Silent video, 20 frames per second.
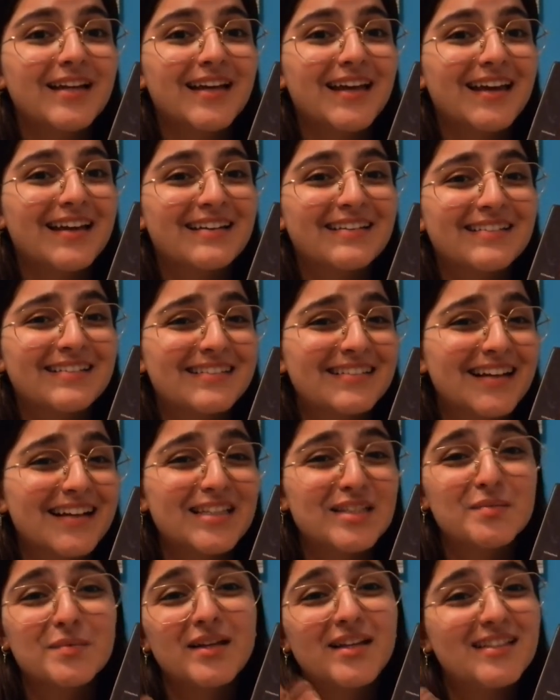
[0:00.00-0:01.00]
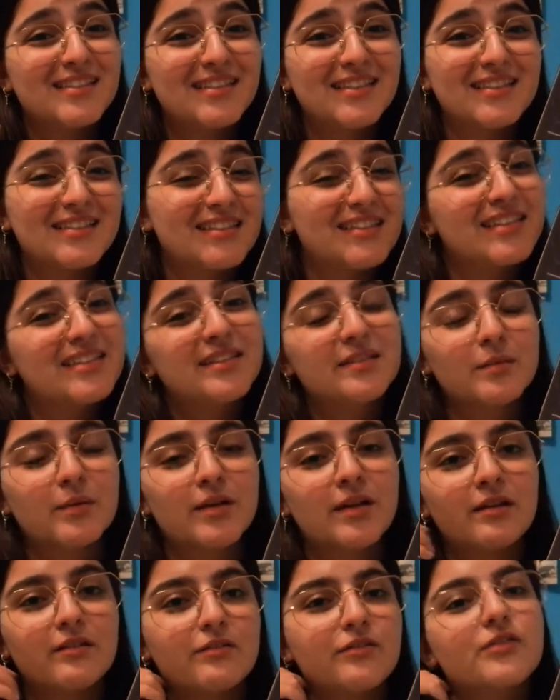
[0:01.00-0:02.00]
again as well as it did
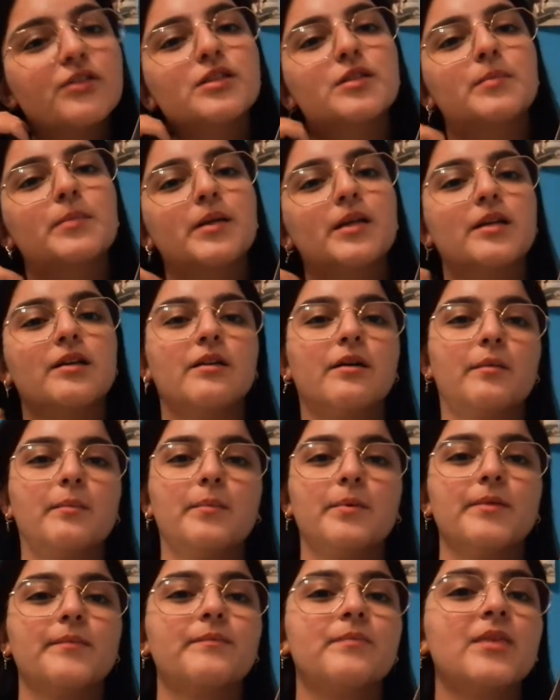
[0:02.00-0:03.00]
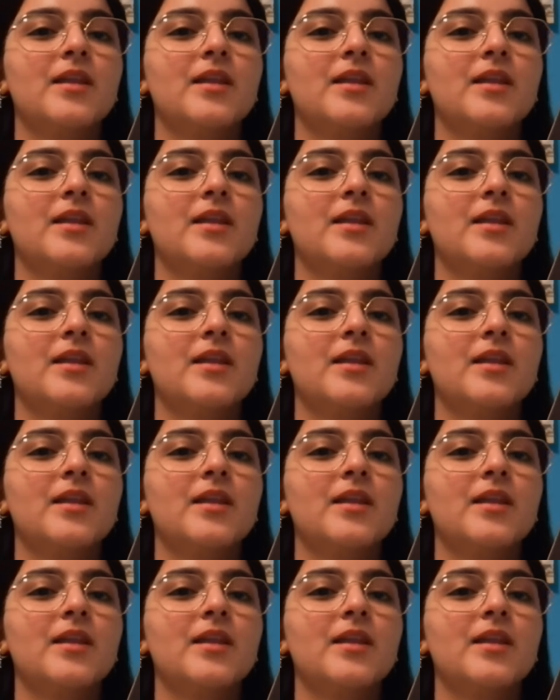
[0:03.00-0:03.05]
when I first picked it up.